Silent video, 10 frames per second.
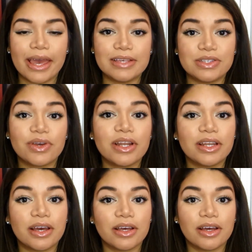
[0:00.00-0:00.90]
is you
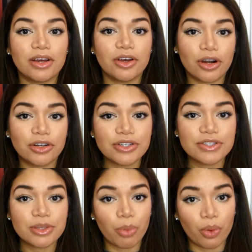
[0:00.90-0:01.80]
can garner
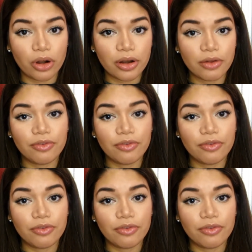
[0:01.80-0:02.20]
support